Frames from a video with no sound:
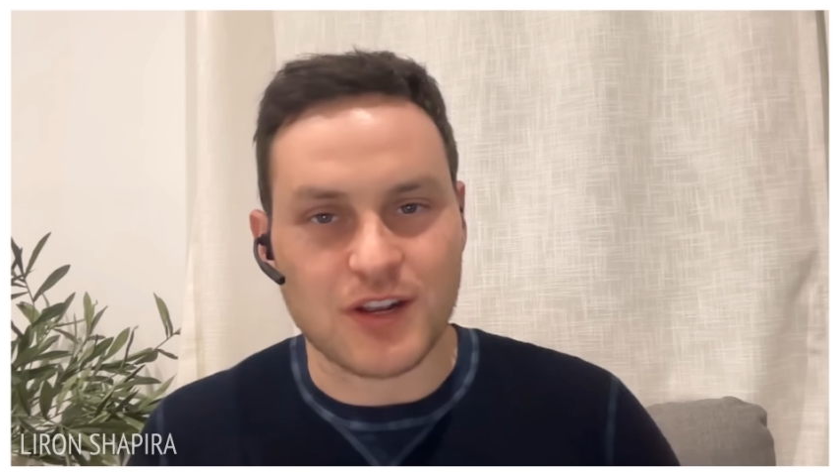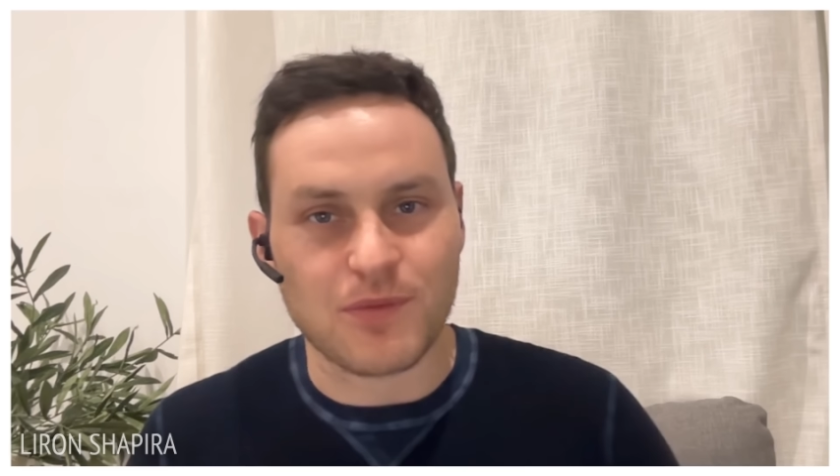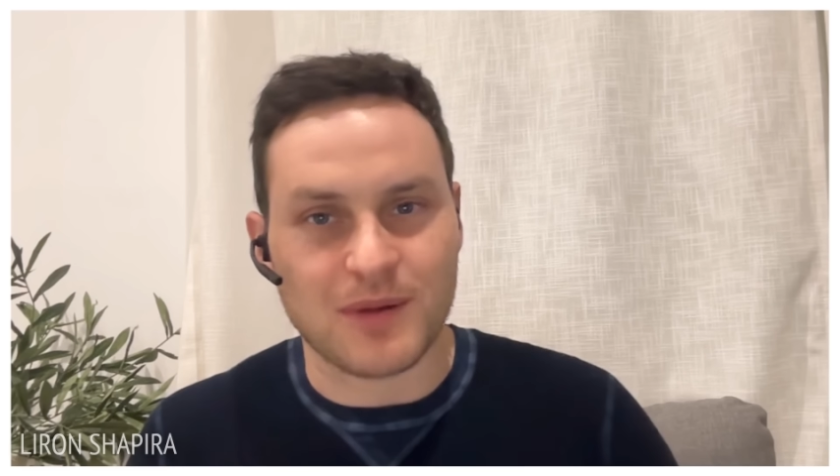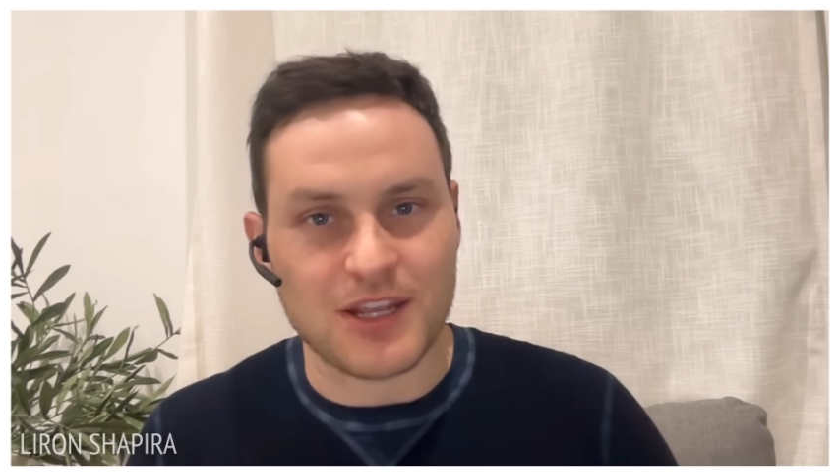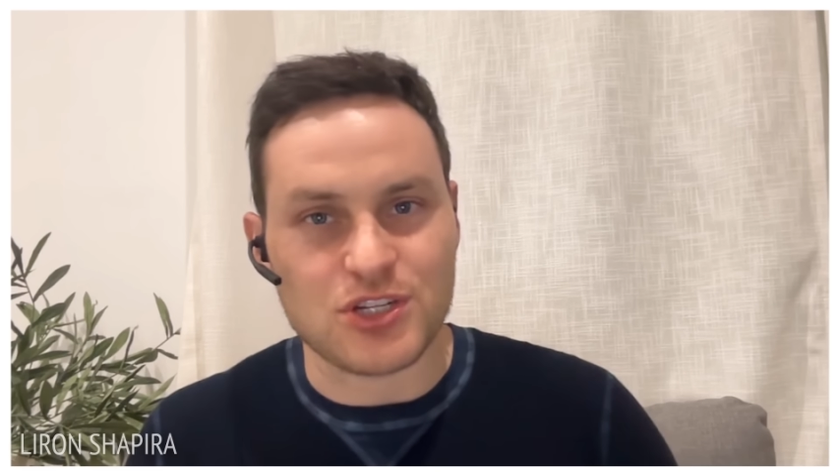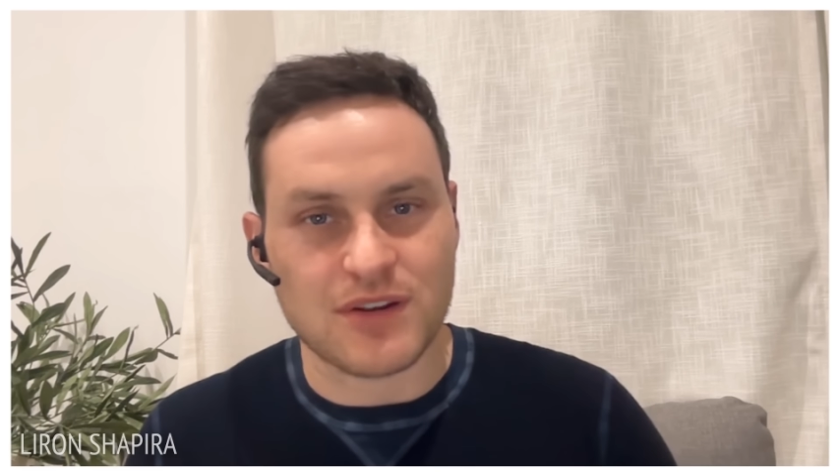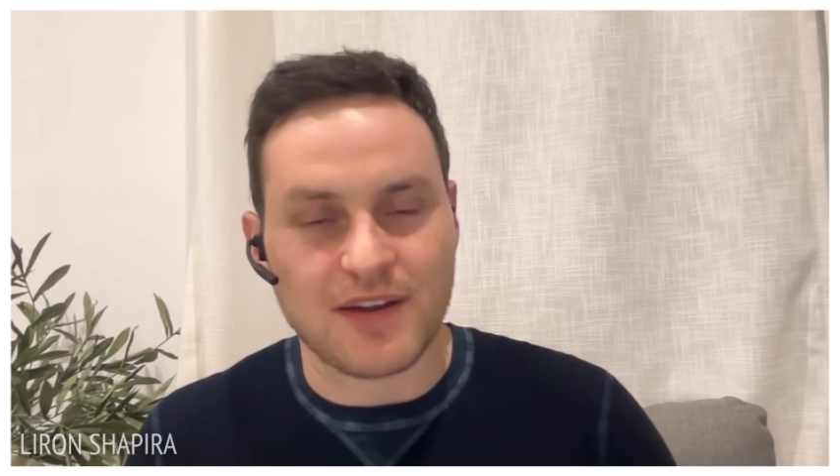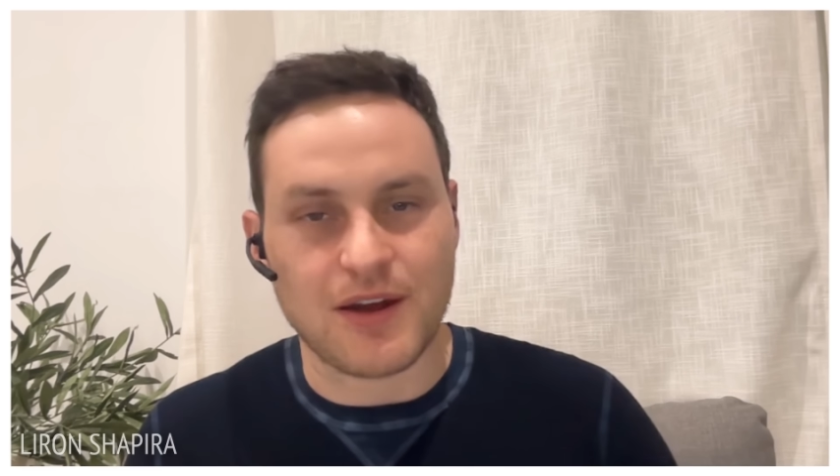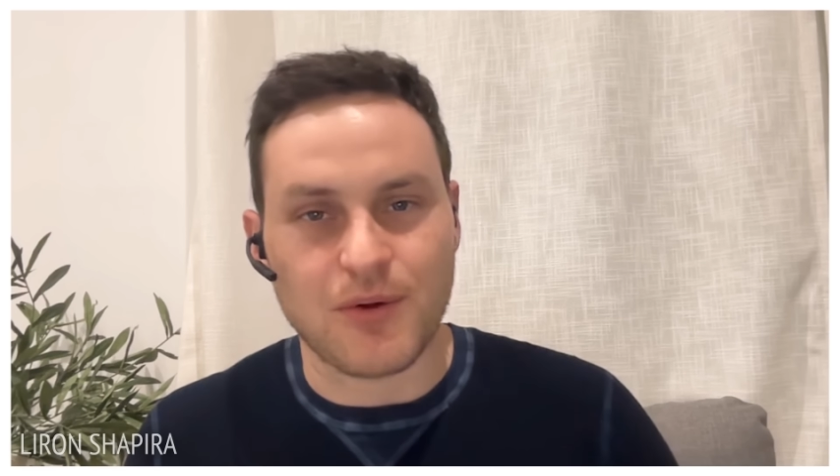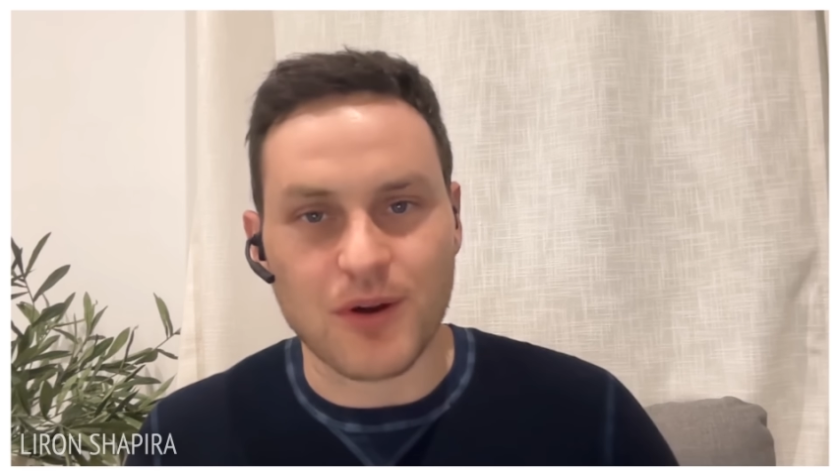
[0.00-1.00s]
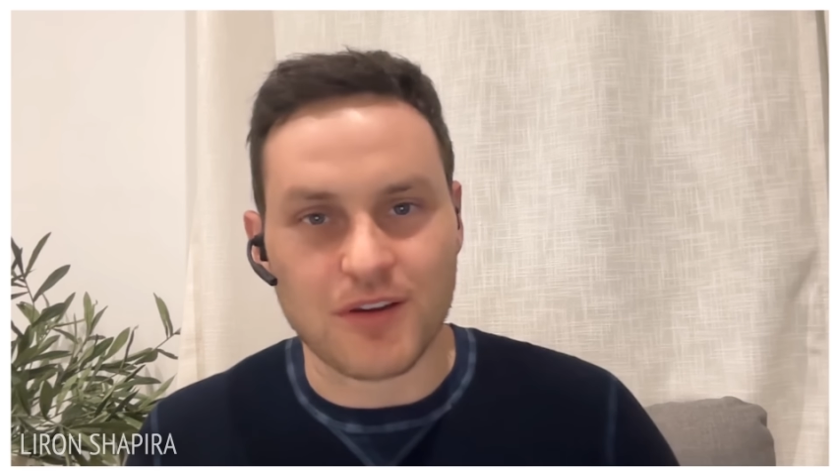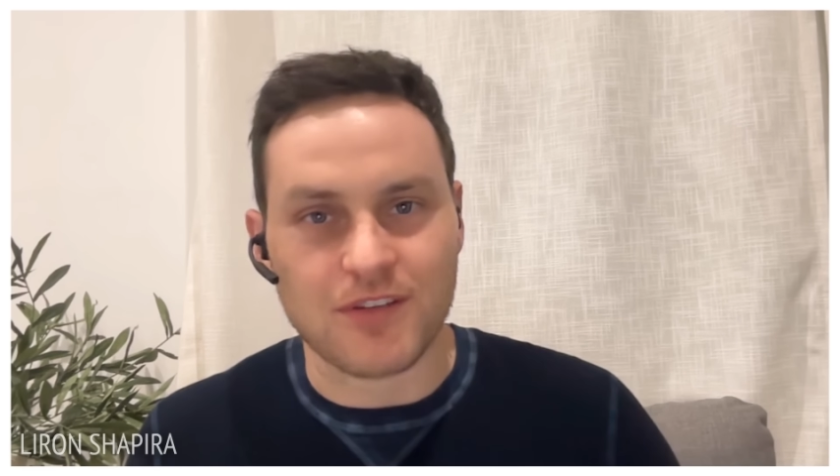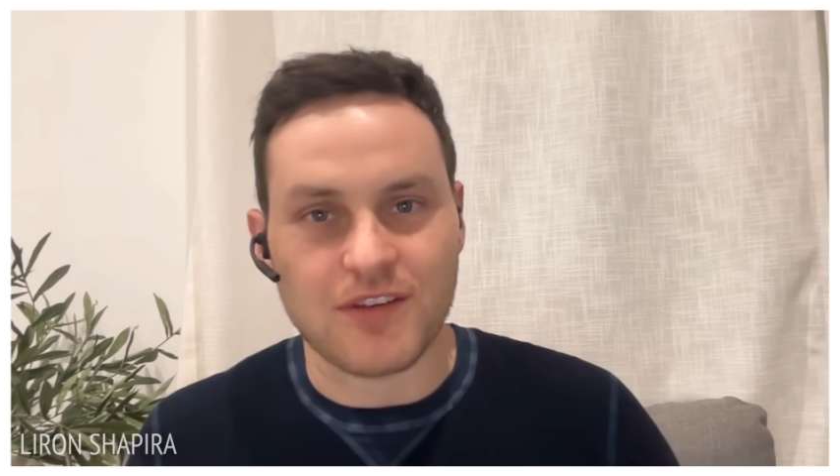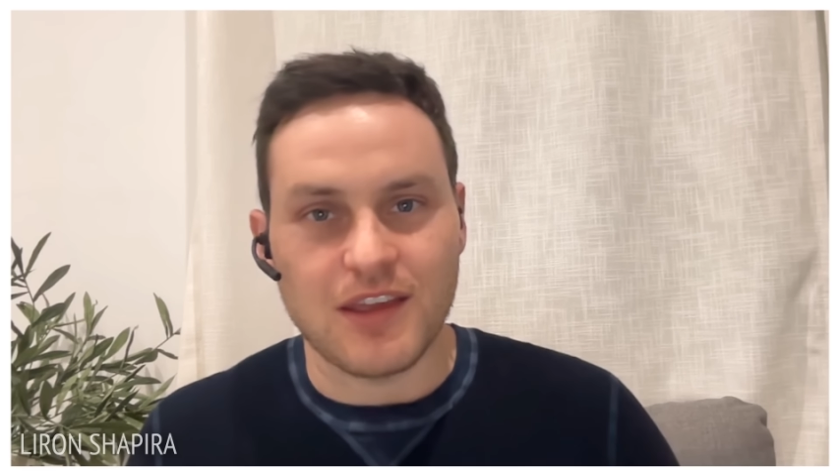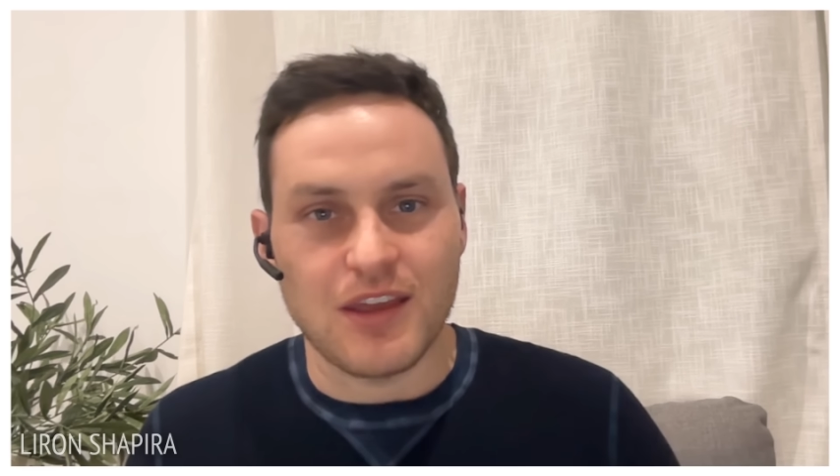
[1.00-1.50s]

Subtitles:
explanation of how it works,